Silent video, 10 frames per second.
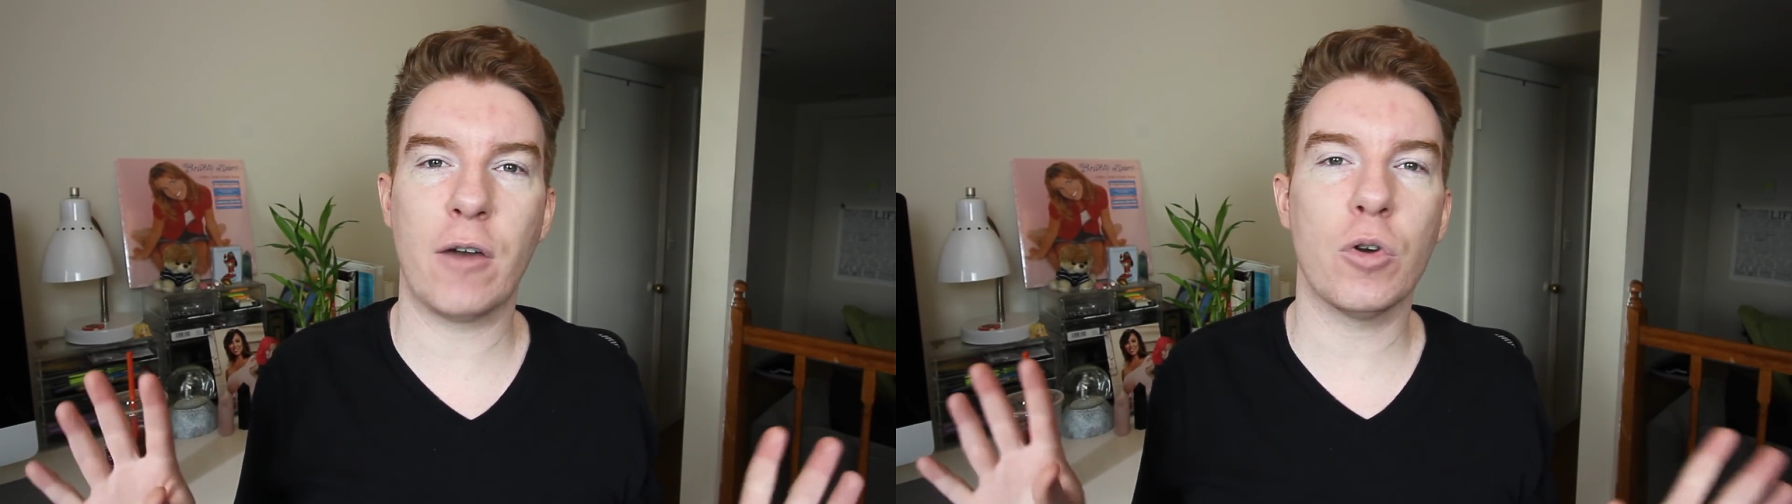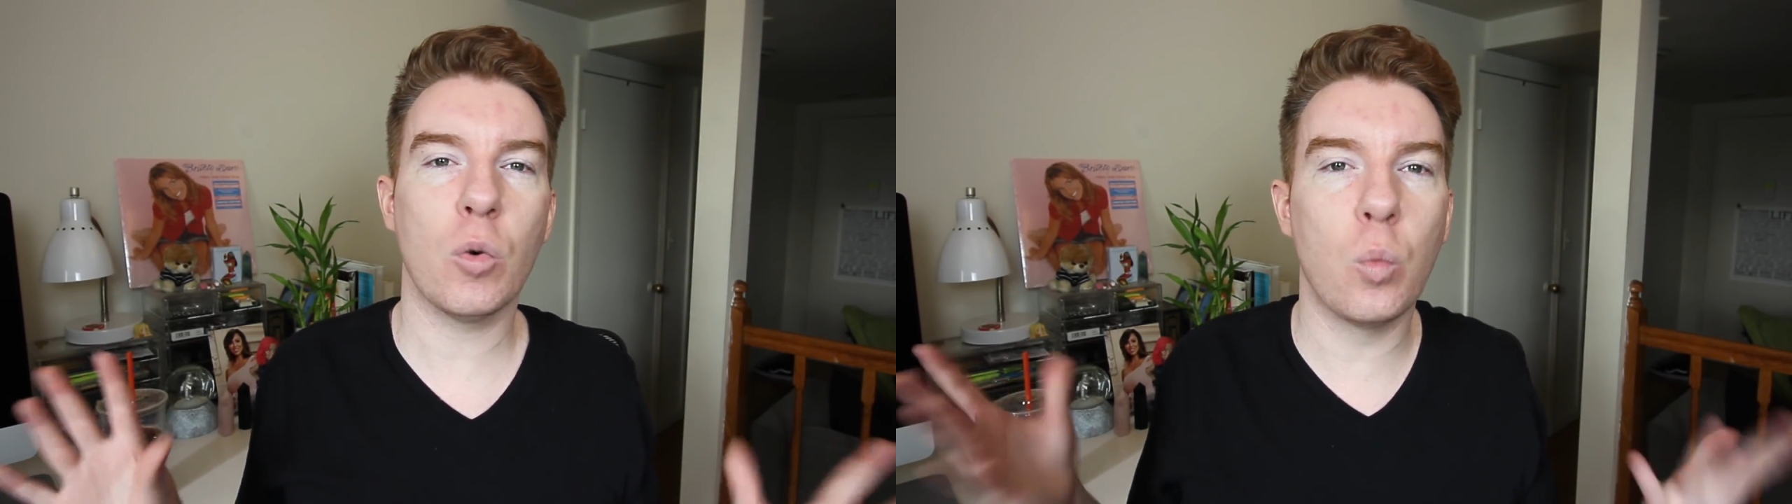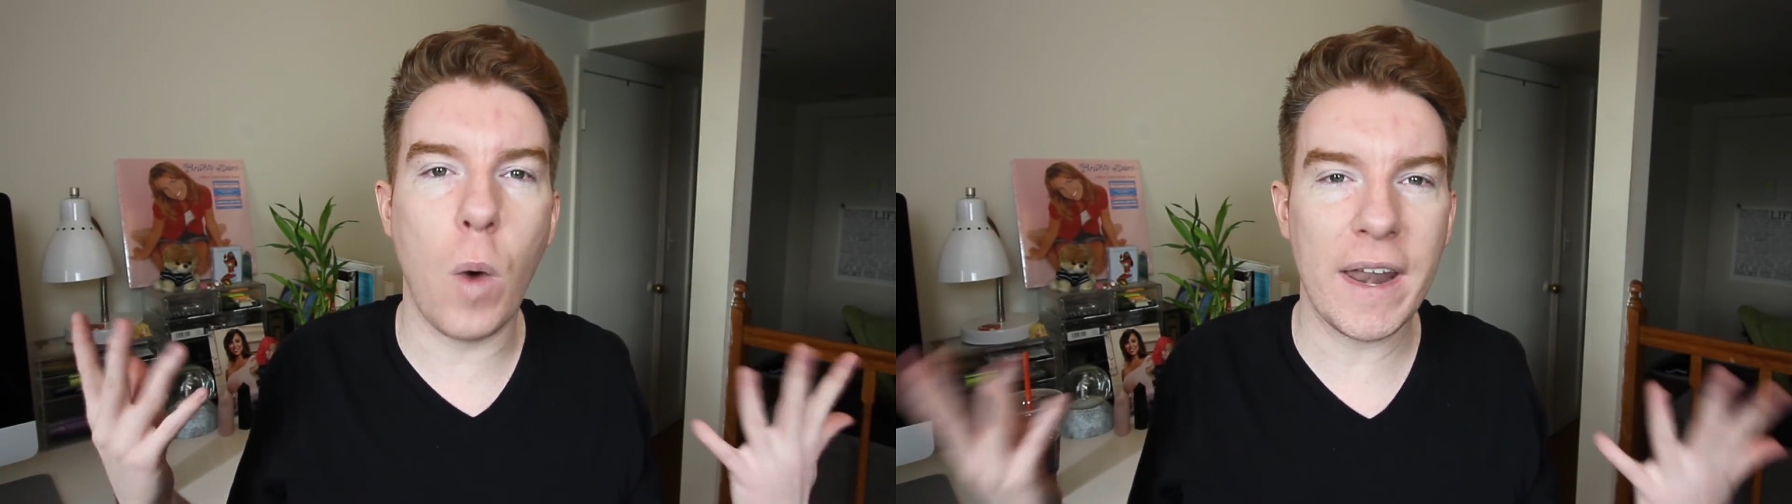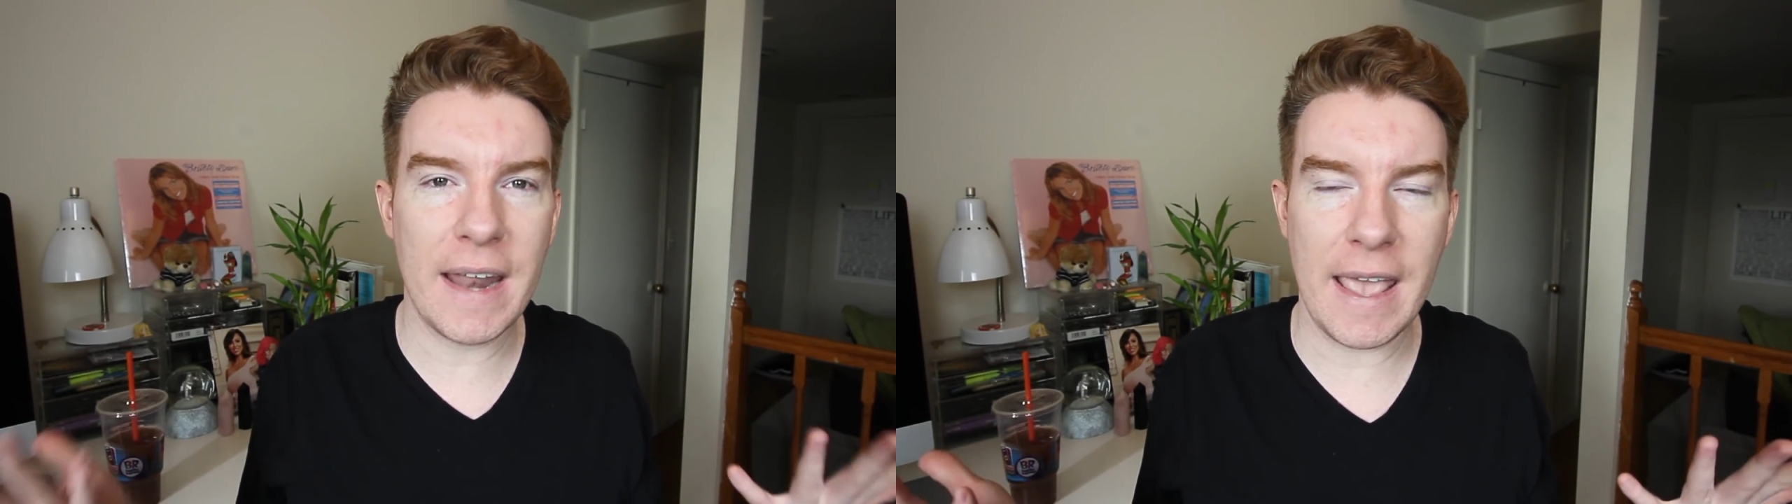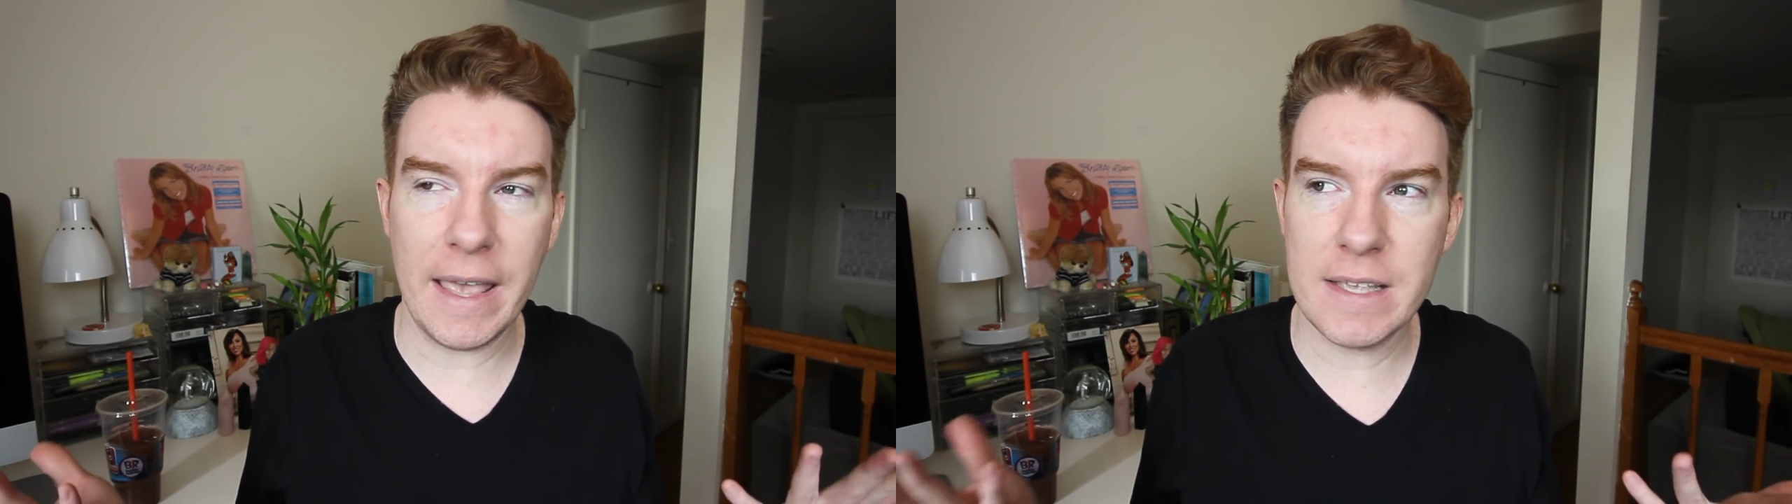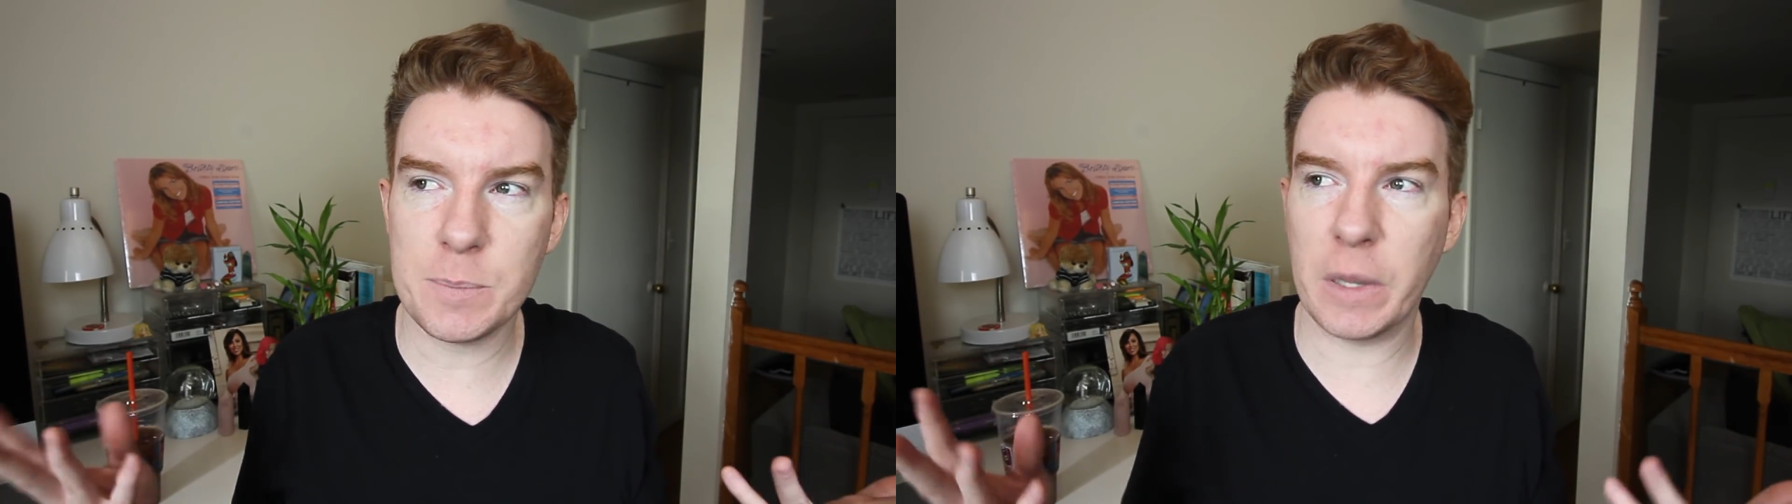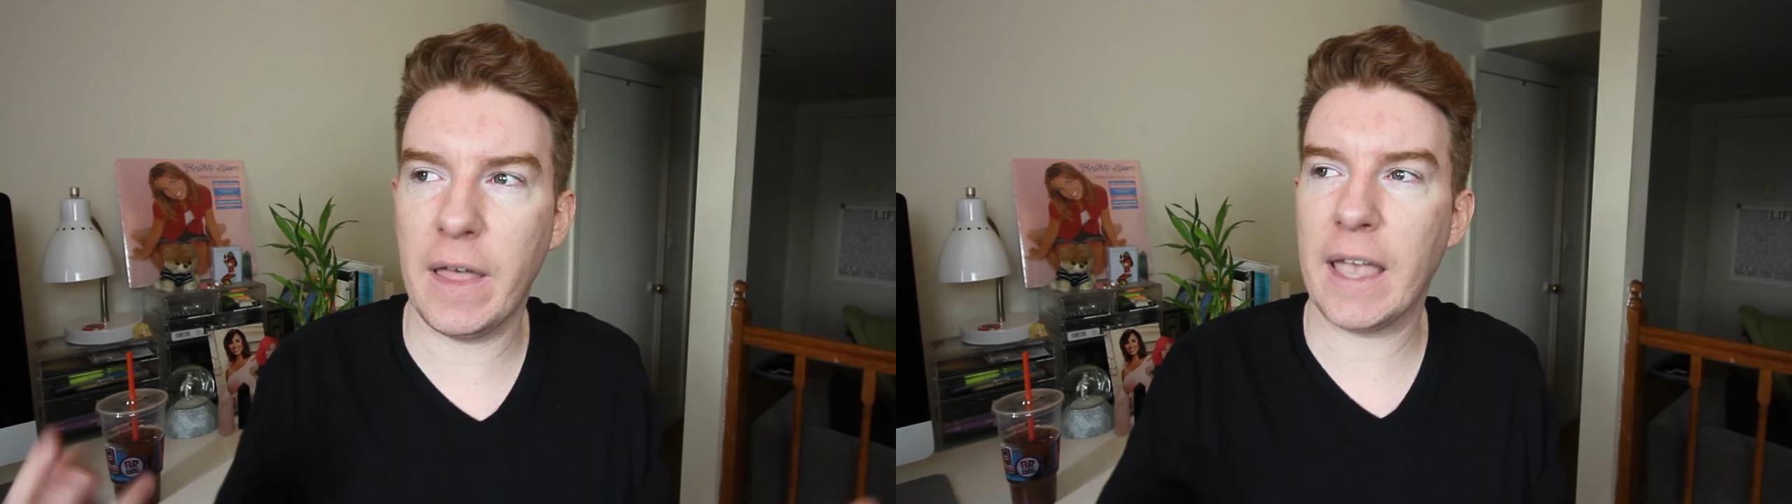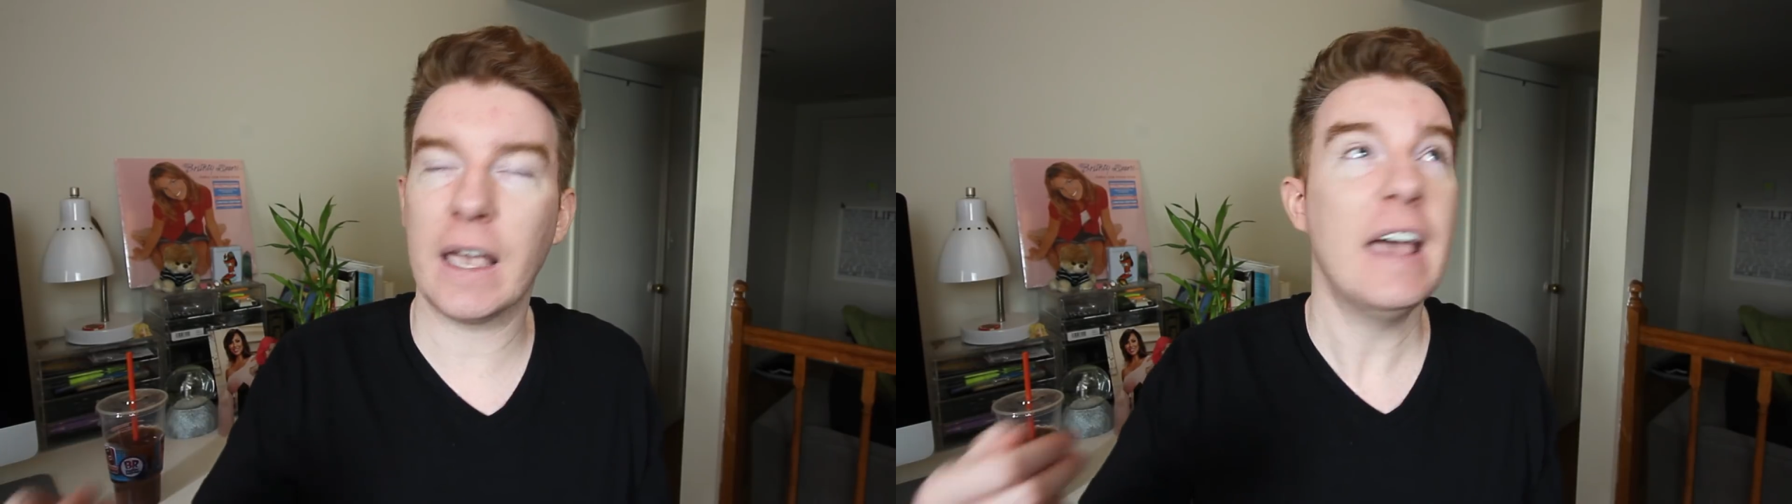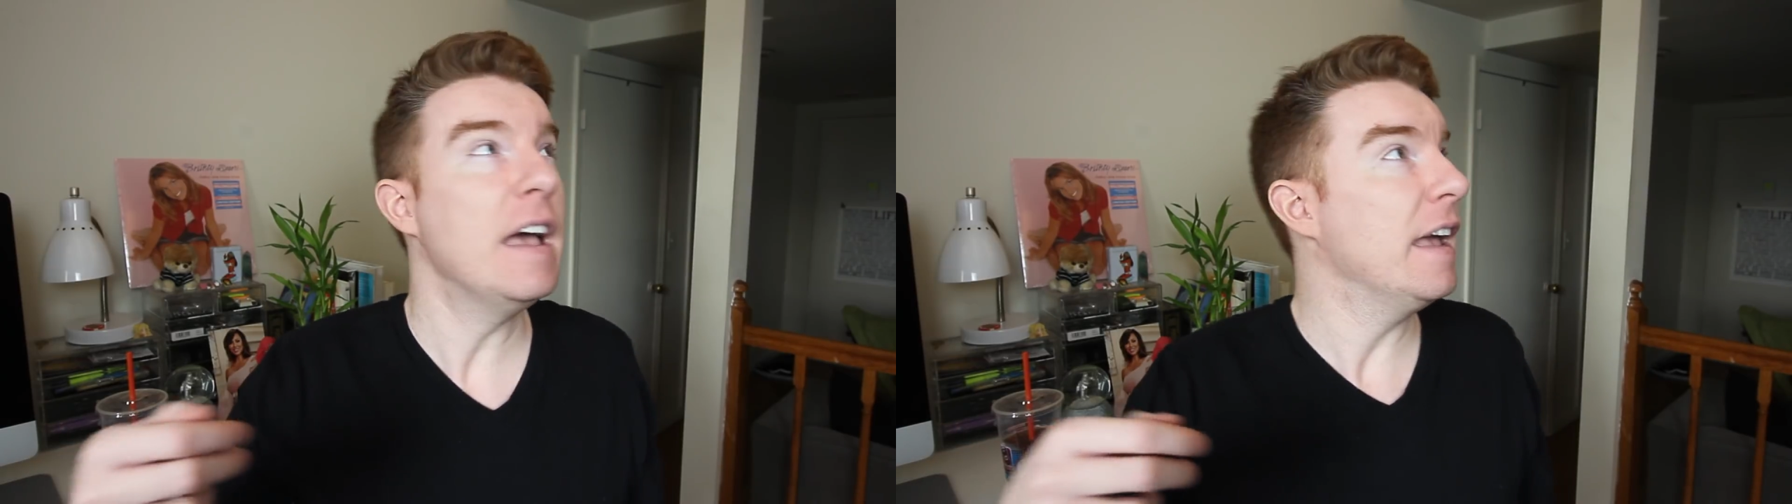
don't know what it is, but like,